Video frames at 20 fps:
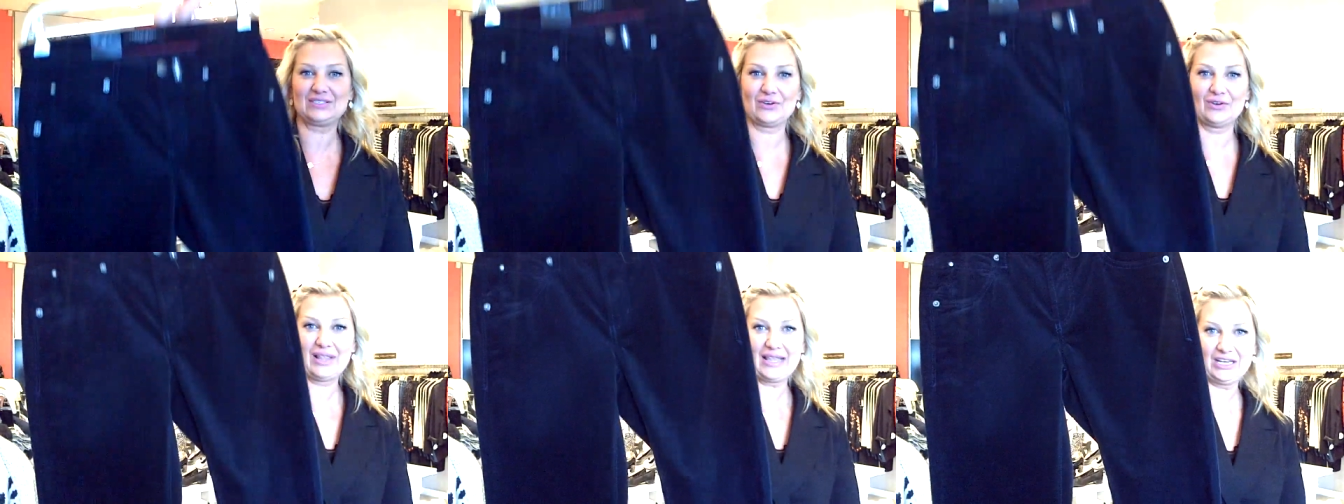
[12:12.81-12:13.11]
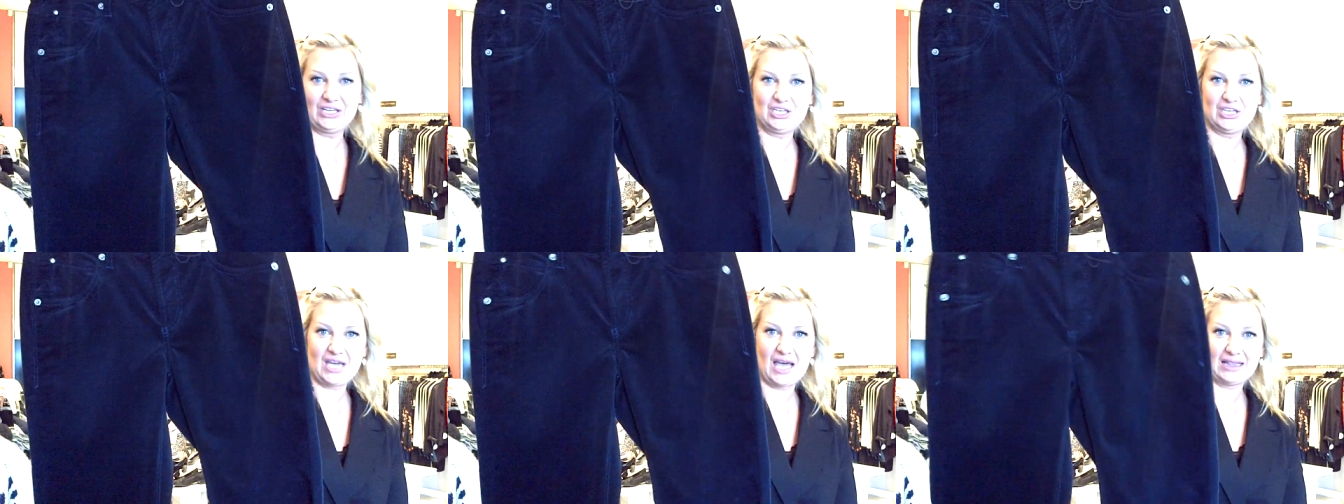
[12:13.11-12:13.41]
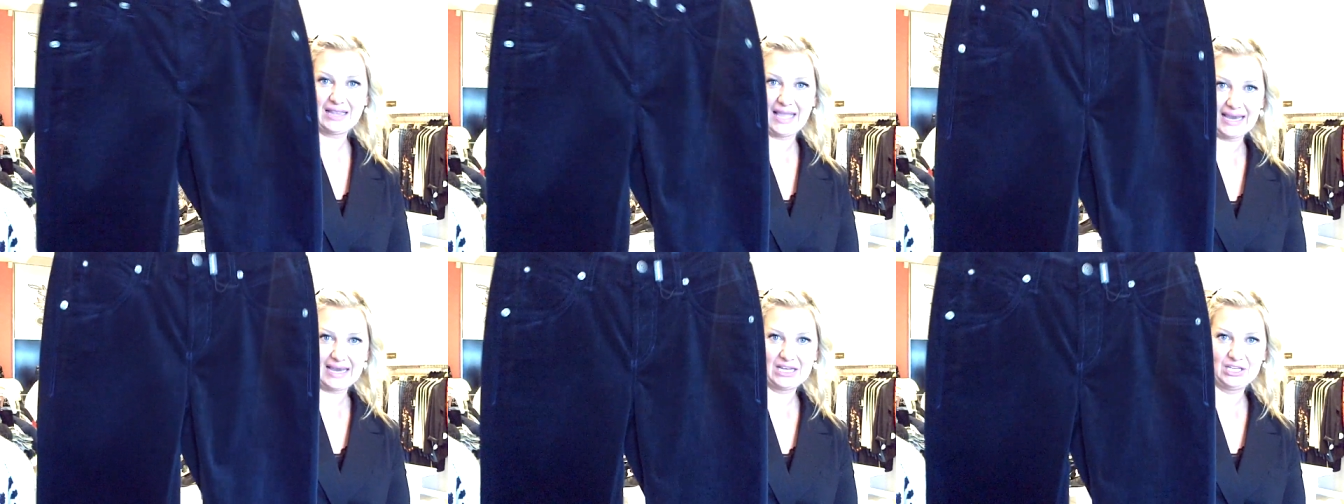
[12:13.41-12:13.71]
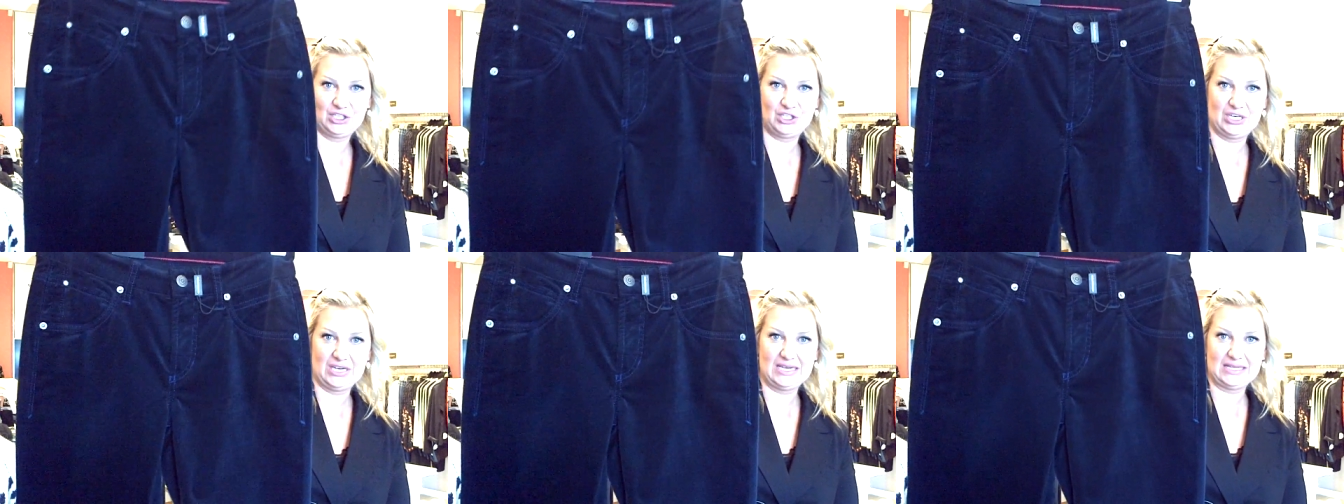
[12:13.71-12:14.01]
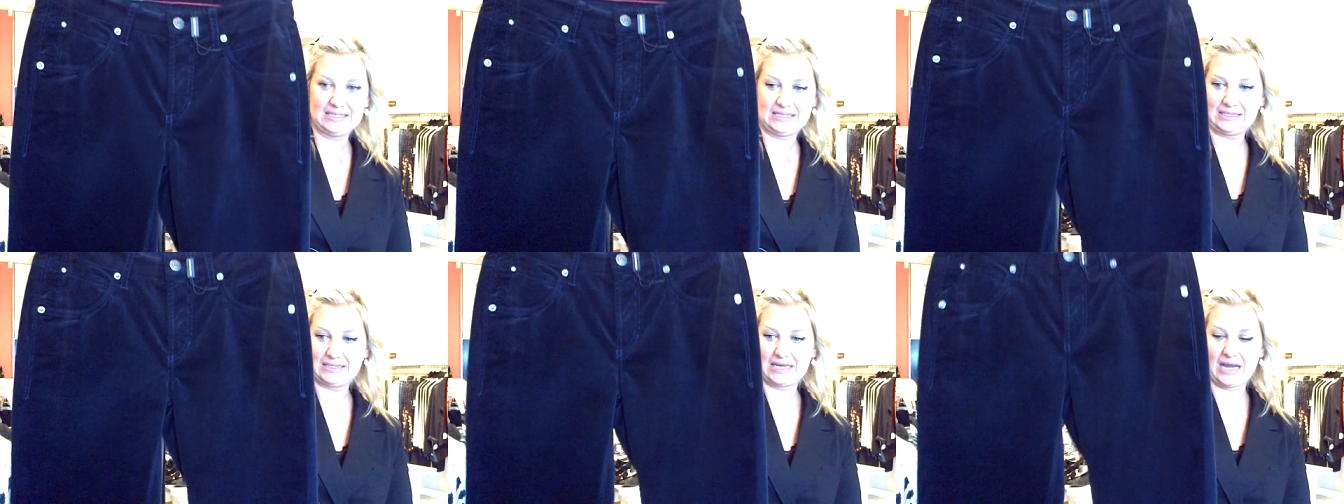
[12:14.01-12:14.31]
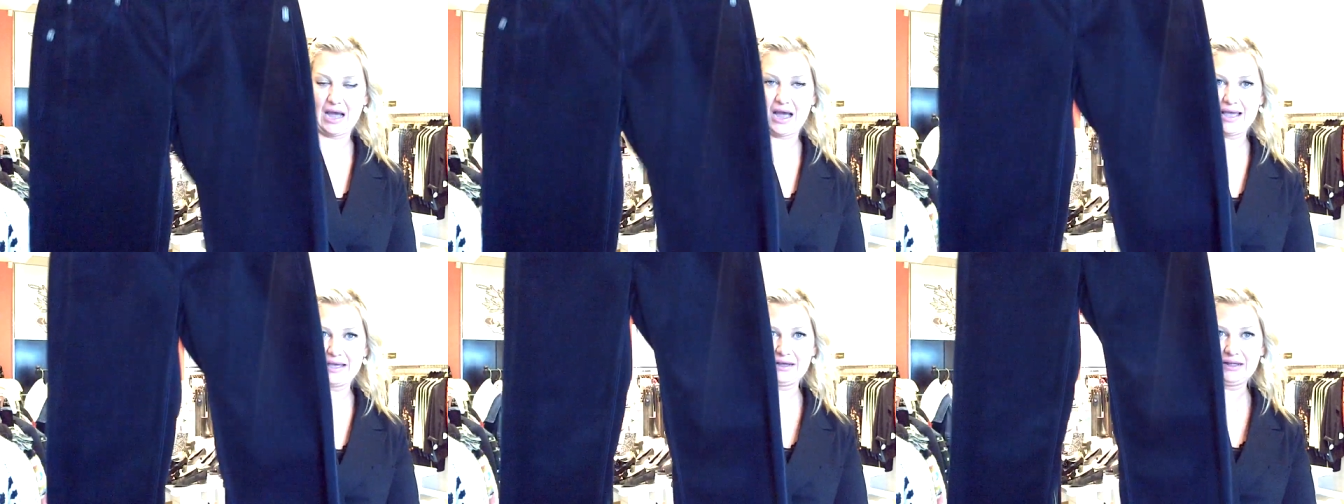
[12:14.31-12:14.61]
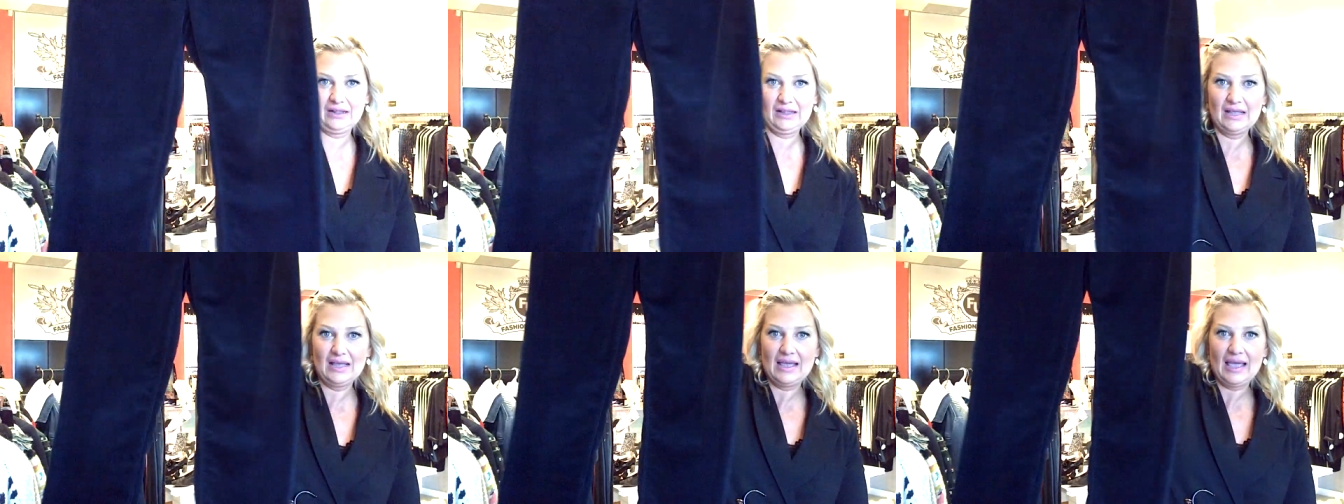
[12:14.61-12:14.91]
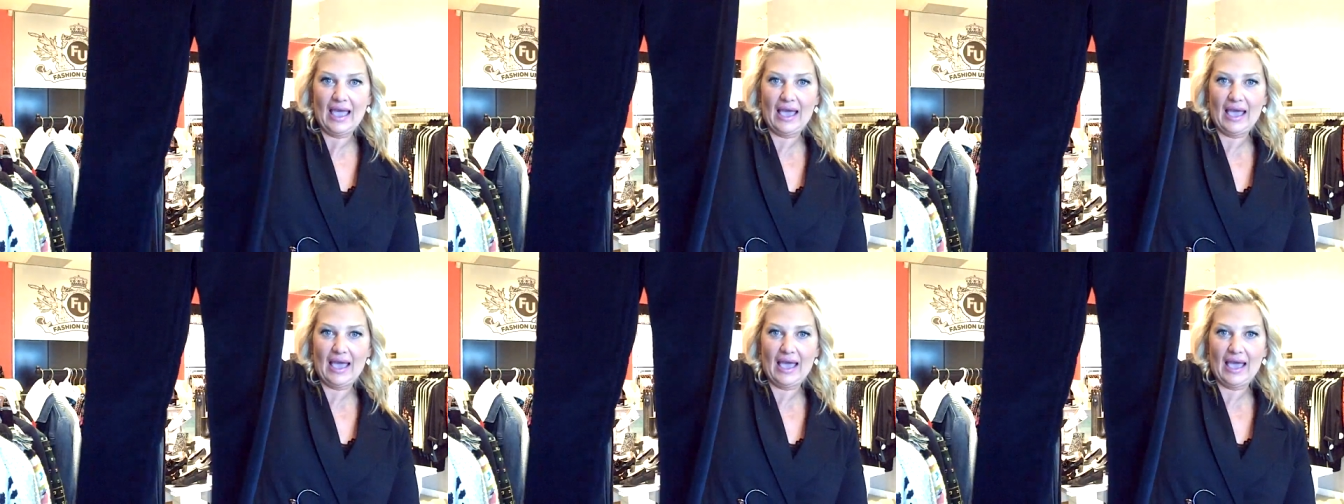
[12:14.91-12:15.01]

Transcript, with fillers: so like, like a jean style.